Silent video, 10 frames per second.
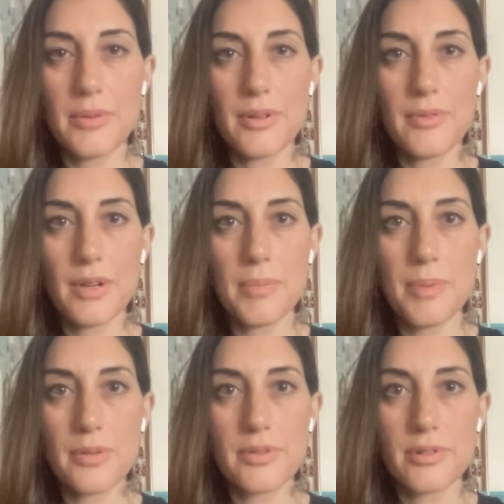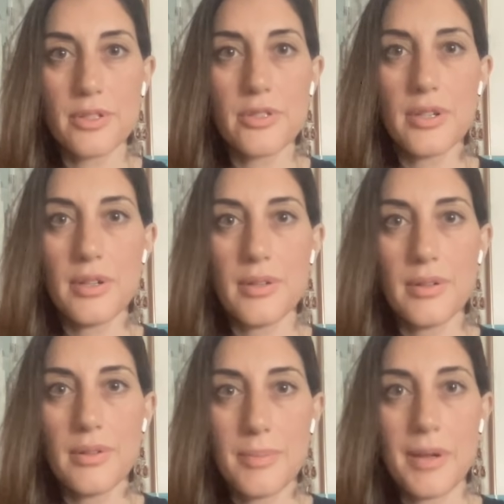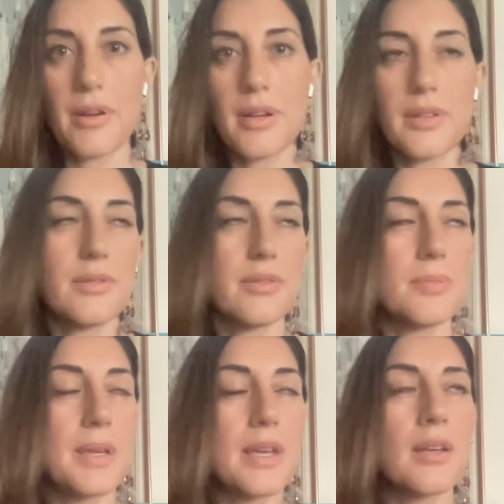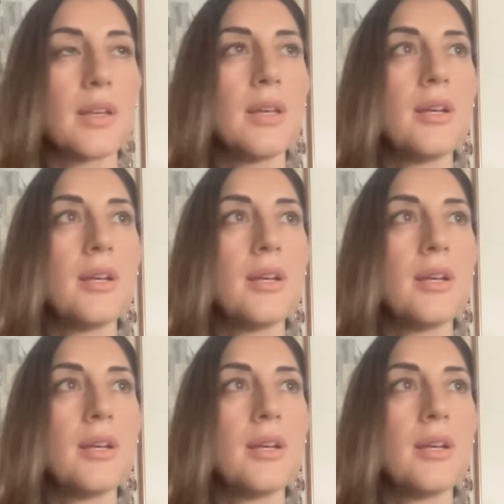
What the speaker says: We're in a very post-Christian America, so to speak.